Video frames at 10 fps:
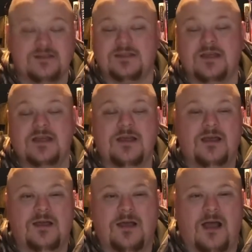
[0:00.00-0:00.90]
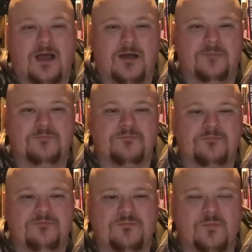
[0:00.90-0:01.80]
doesn't.
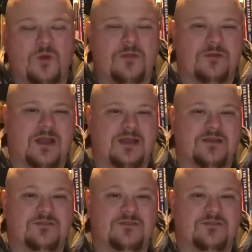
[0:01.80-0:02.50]
Whether or